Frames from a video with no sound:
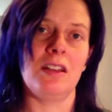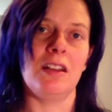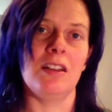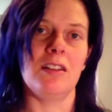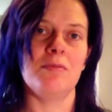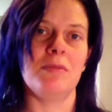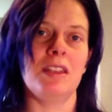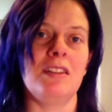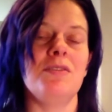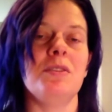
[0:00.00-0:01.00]

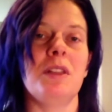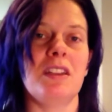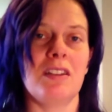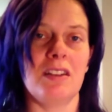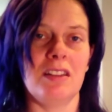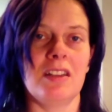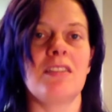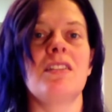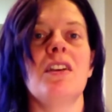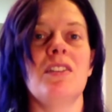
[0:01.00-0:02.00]
And if you like garlic,
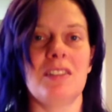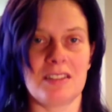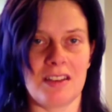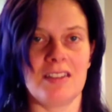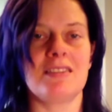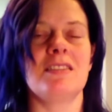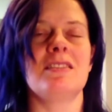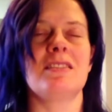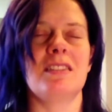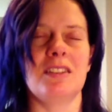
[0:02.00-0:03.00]
their garlic sauce
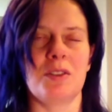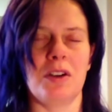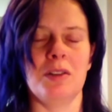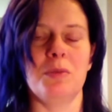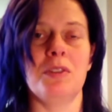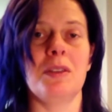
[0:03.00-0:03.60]
is incredible.